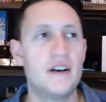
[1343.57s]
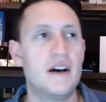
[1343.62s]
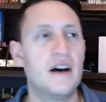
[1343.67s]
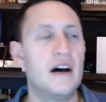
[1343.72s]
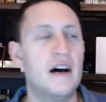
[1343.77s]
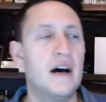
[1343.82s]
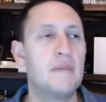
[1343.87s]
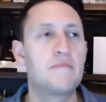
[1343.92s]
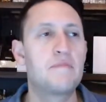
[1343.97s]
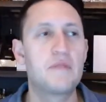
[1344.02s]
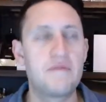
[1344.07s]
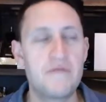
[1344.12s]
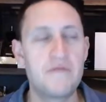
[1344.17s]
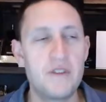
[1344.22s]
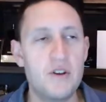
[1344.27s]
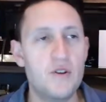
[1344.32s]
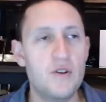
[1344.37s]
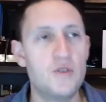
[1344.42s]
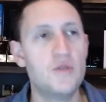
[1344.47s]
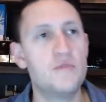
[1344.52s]
uh,
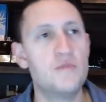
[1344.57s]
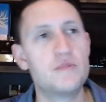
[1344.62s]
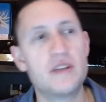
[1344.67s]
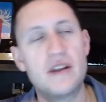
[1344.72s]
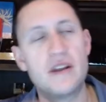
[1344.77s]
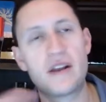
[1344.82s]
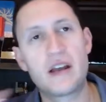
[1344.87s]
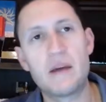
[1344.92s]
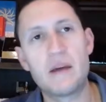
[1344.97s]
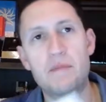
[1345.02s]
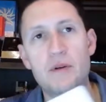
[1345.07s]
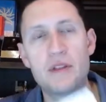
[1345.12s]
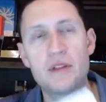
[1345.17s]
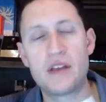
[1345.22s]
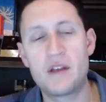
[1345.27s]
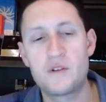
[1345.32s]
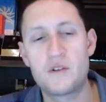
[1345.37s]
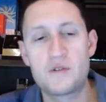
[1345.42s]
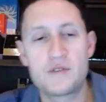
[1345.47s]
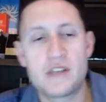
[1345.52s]
perfumes and a couple of
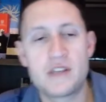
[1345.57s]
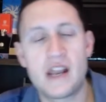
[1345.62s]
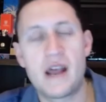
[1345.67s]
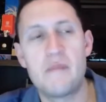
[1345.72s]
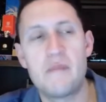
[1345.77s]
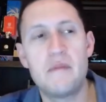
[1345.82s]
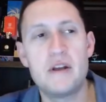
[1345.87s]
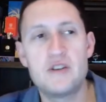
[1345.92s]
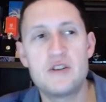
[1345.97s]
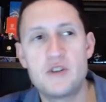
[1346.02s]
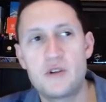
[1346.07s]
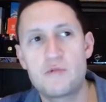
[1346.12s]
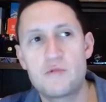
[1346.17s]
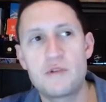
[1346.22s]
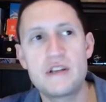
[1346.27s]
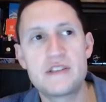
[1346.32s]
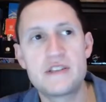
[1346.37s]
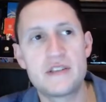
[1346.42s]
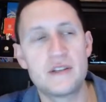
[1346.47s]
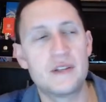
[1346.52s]
the others that I mentioned
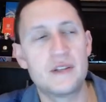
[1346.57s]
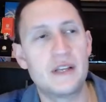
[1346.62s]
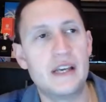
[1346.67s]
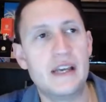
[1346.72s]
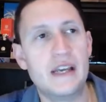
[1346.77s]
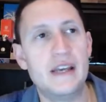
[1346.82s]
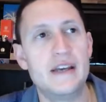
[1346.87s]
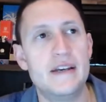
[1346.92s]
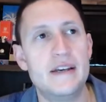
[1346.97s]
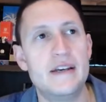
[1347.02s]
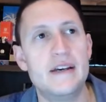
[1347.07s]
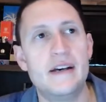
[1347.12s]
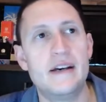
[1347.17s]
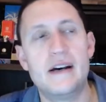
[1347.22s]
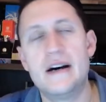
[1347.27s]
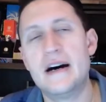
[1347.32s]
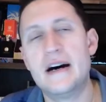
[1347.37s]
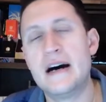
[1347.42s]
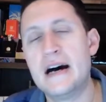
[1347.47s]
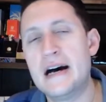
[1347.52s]
recently
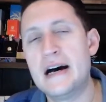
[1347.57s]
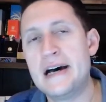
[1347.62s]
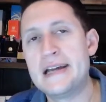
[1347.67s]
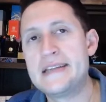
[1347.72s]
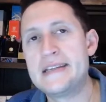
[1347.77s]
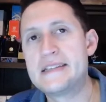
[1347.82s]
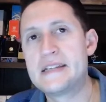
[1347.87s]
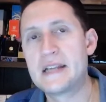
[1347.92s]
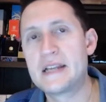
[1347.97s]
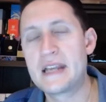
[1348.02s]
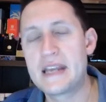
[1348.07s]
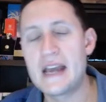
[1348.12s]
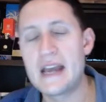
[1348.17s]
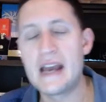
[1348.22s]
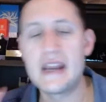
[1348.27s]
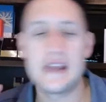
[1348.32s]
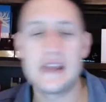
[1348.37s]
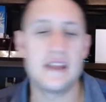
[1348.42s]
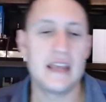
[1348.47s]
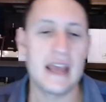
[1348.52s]
uh, to
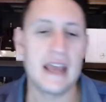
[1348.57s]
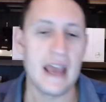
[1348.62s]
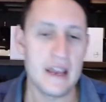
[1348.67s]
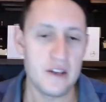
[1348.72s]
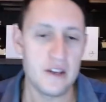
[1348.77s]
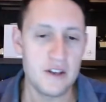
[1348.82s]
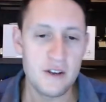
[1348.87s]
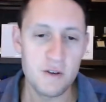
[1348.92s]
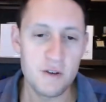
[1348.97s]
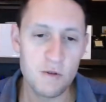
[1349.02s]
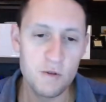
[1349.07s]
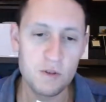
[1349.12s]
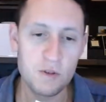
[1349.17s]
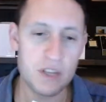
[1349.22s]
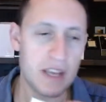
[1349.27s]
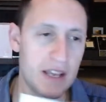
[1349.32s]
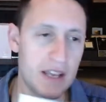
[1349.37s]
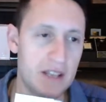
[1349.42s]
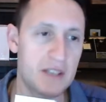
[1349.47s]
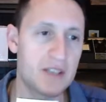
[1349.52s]
kind of
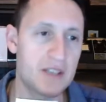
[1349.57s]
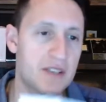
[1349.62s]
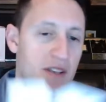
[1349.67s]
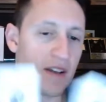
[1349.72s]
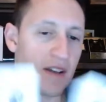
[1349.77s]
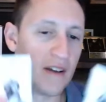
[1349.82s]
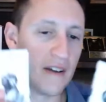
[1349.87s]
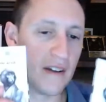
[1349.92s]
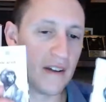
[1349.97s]
use his